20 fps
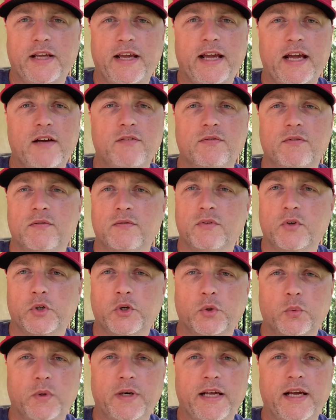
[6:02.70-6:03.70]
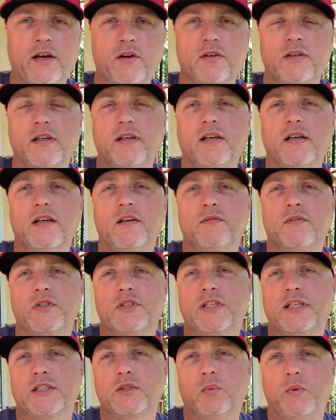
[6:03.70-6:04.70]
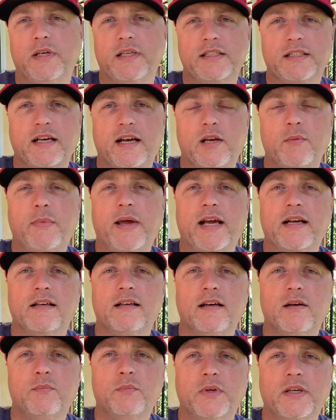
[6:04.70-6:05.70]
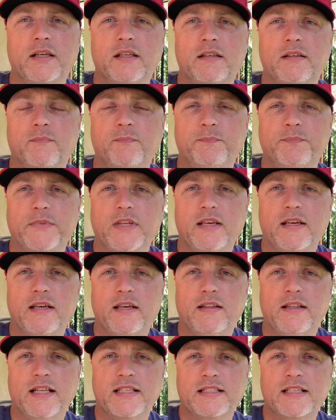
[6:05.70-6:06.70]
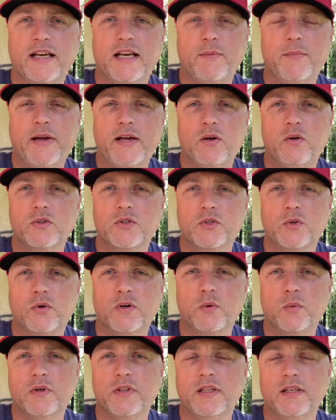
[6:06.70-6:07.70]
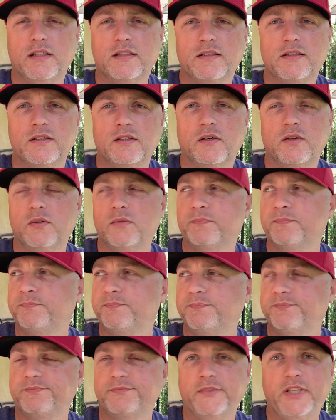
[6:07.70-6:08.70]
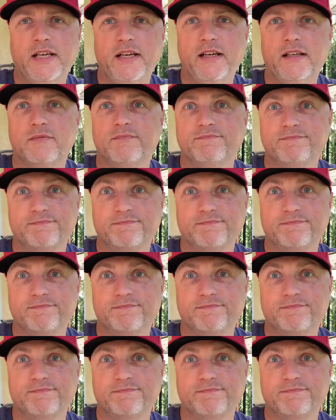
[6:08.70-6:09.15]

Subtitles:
a half, inverter went out for 6 weeks, got it back up, and that's kind of my whole story with it. So yeah.